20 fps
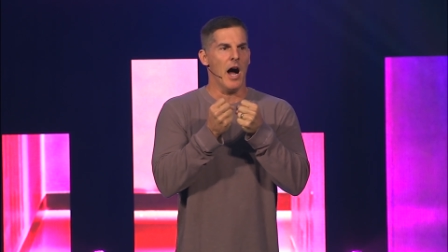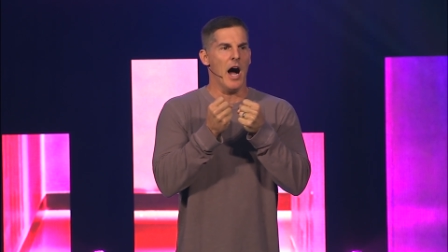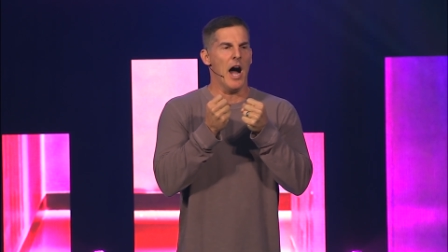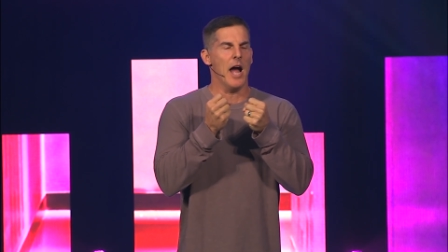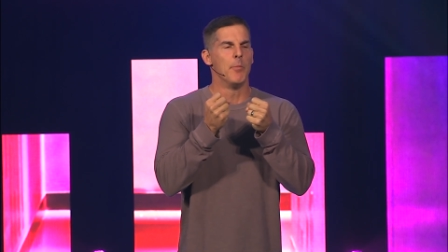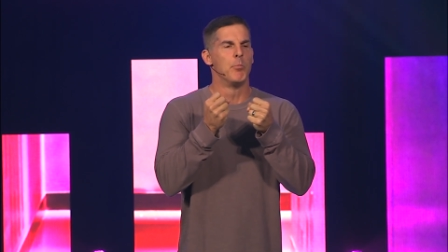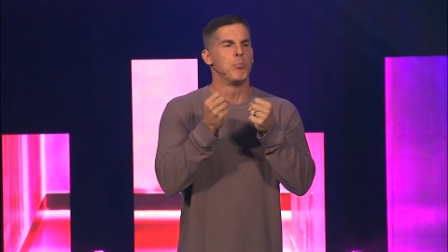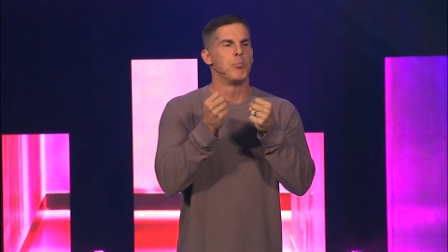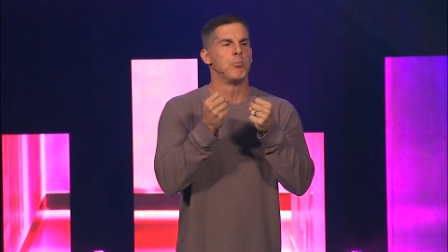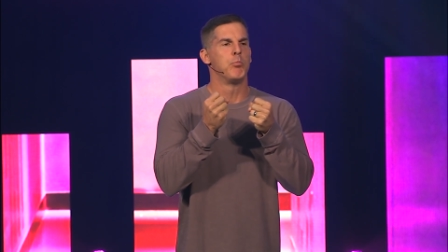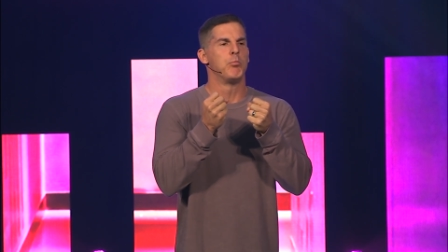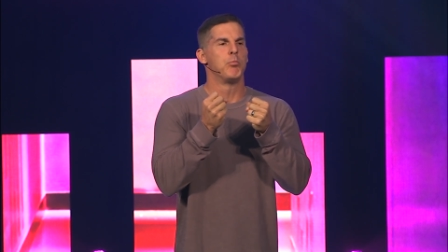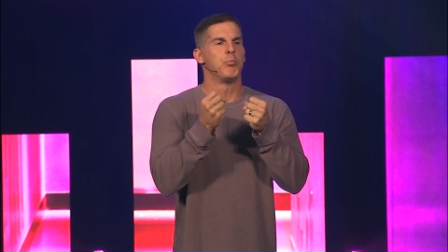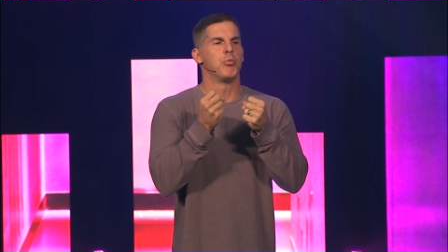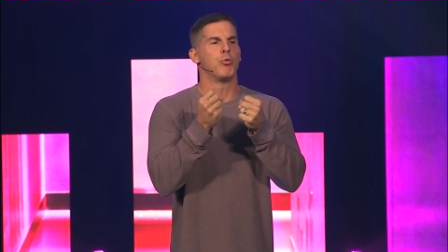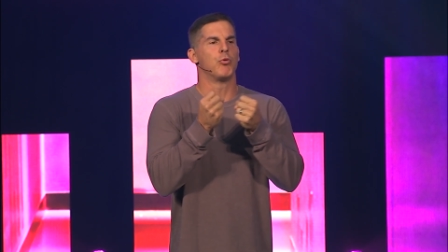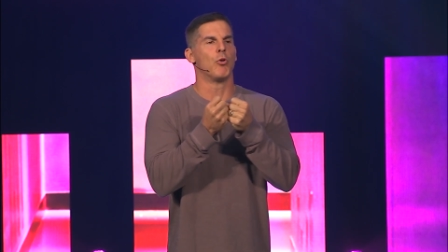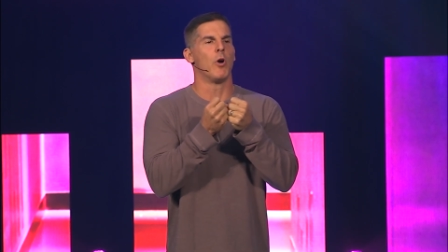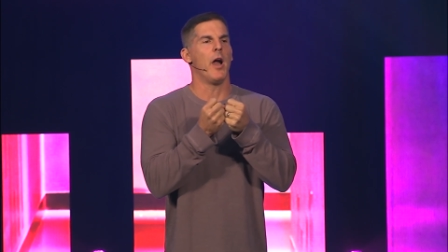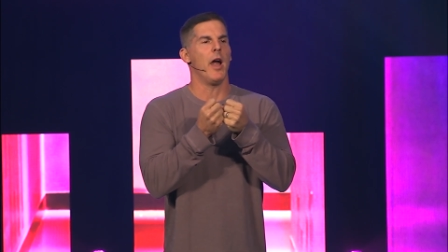I
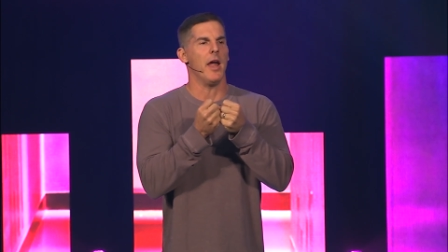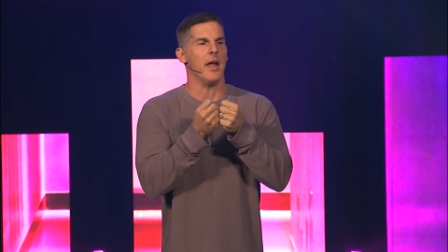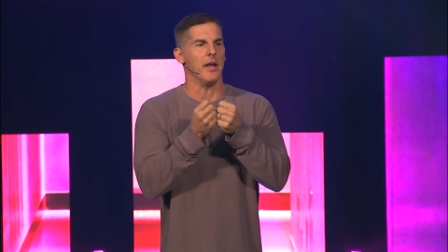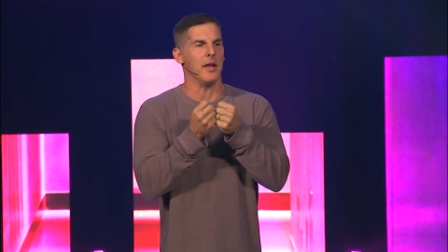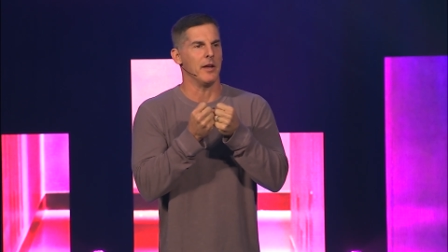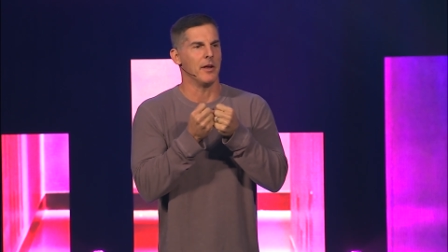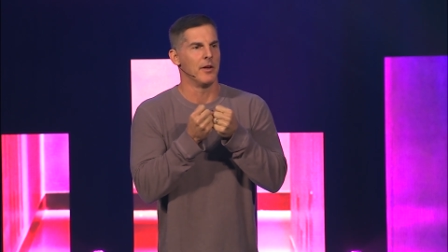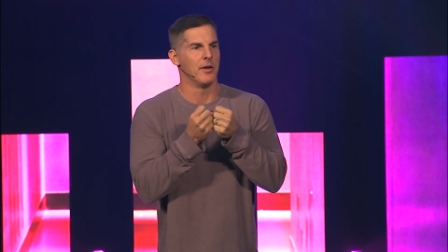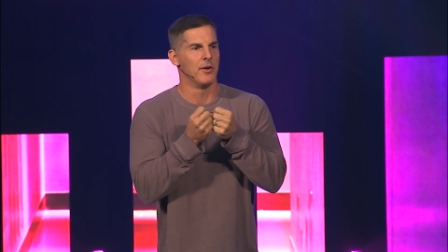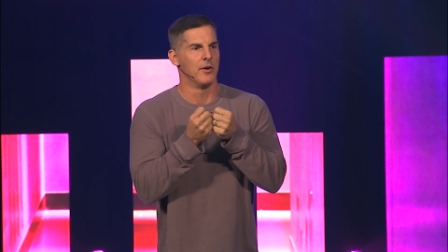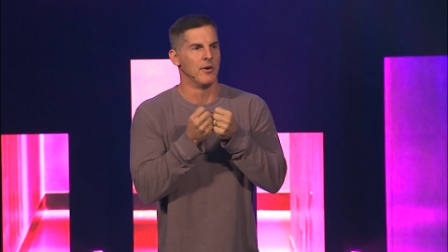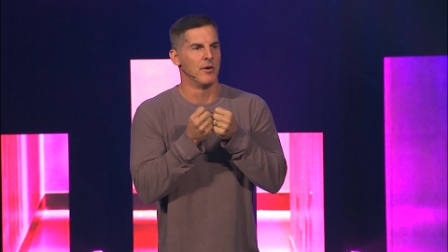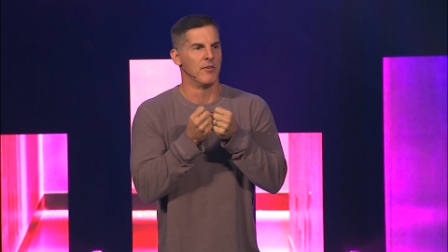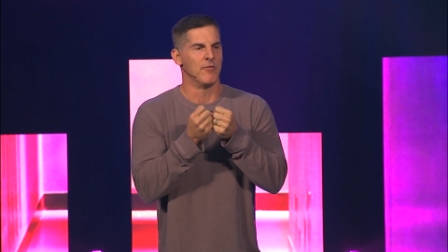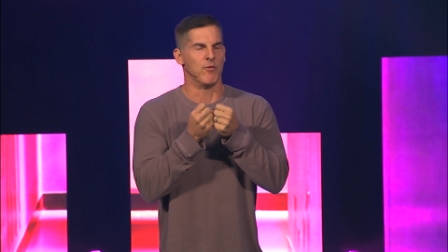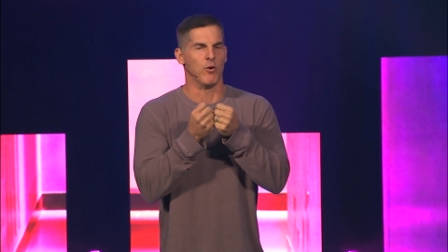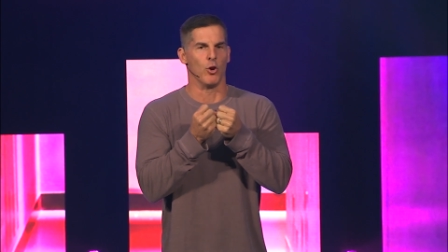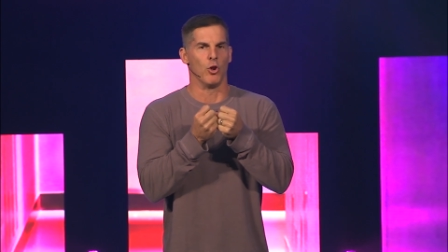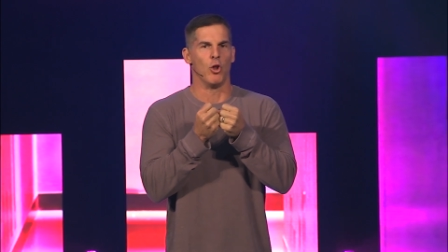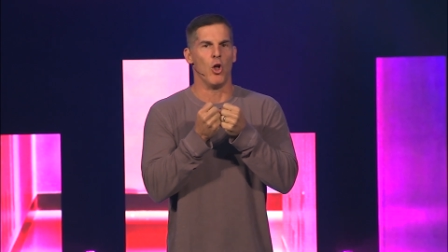pray
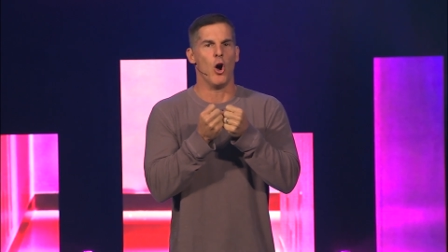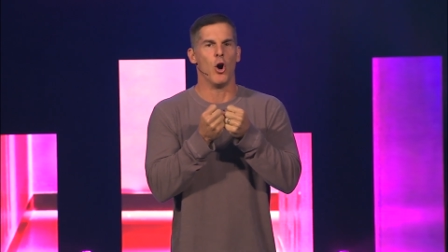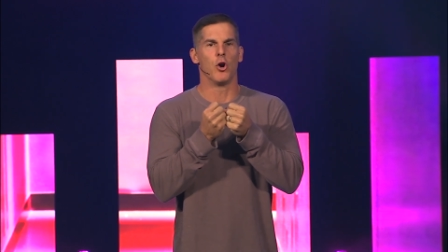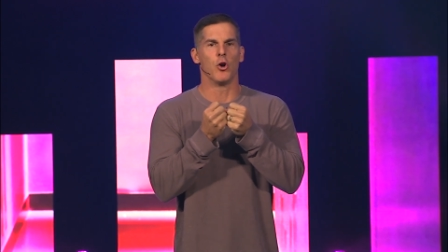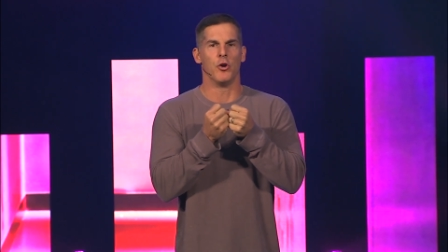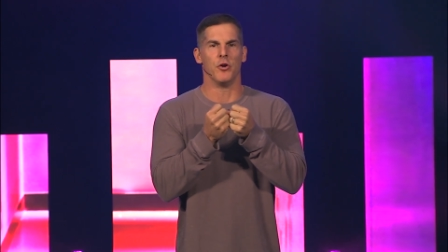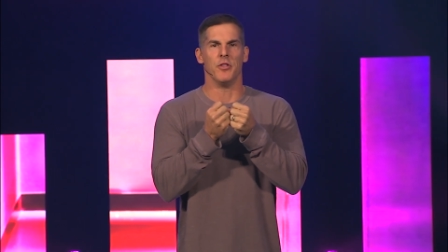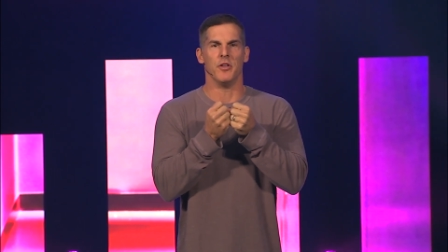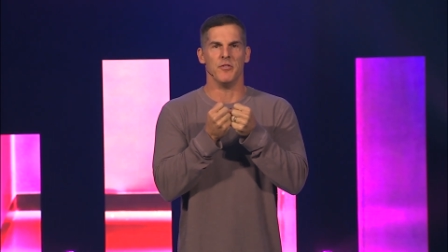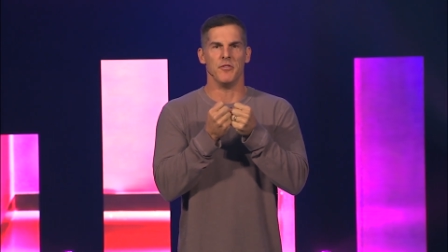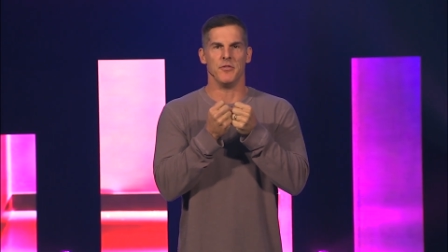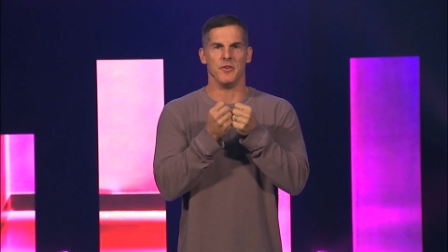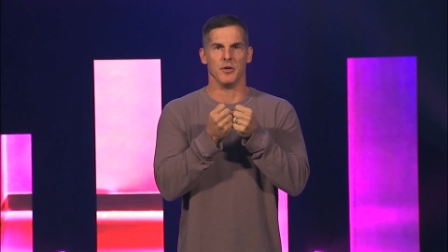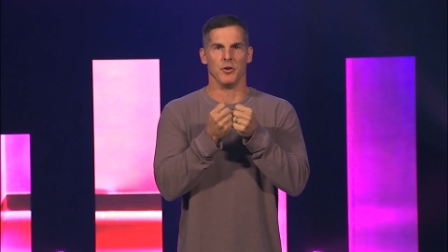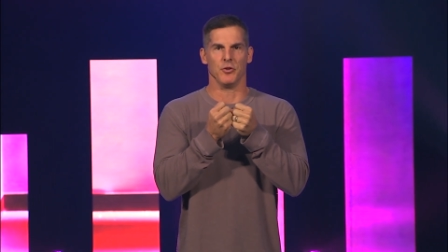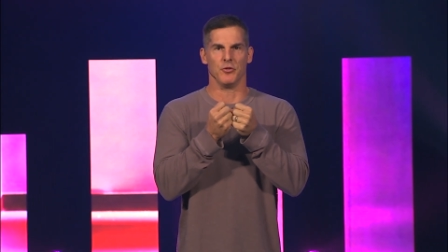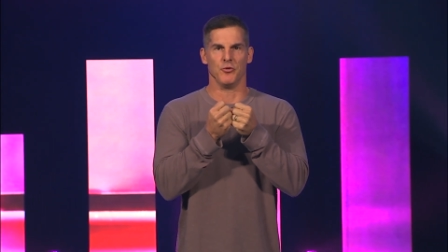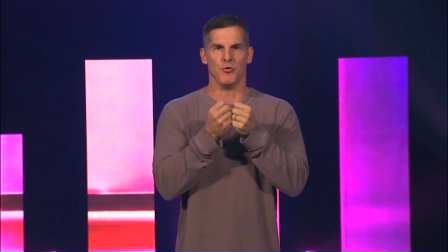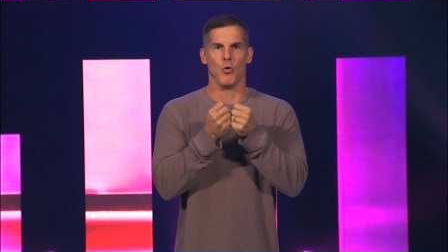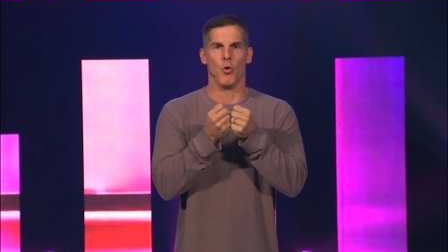for longer than
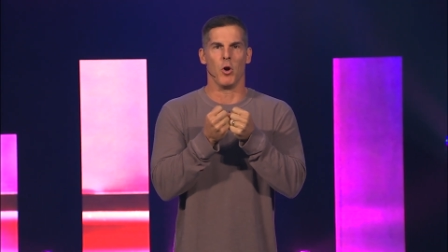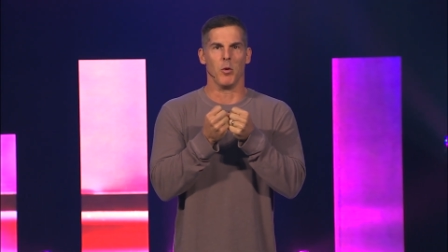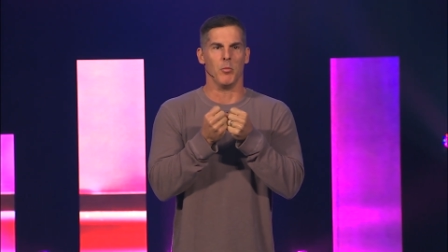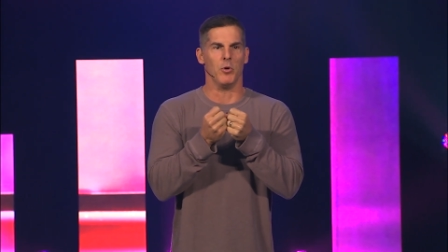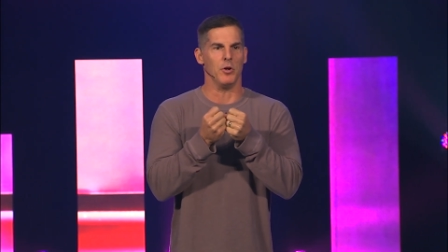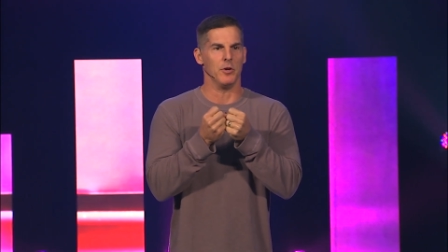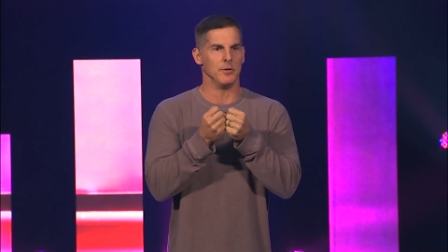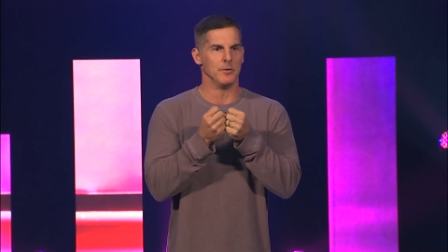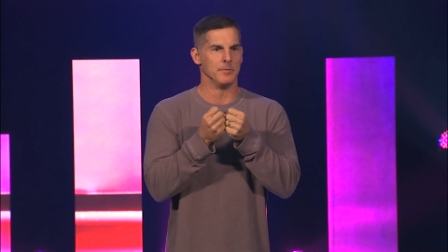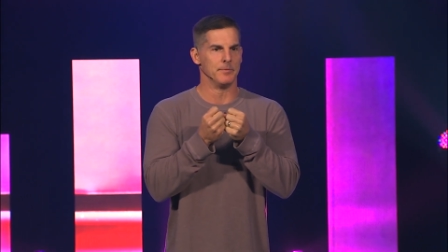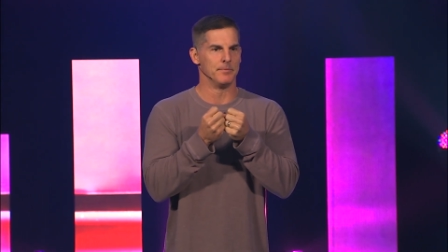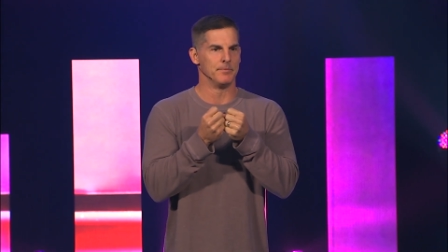feels normal.